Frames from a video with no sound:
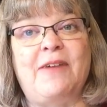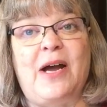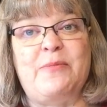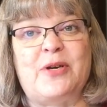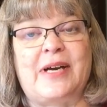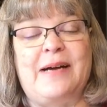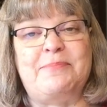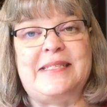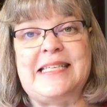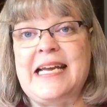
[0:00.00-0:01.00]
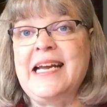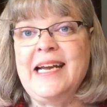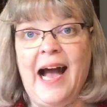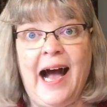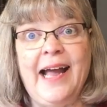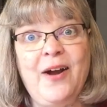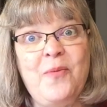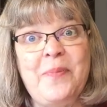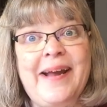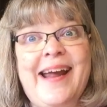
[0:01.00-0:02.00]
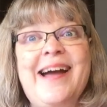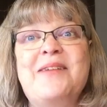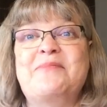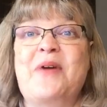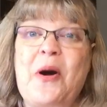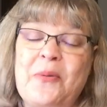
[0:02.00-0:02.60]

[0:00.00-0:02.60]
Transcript: I'm your cup of tea, I hope I am.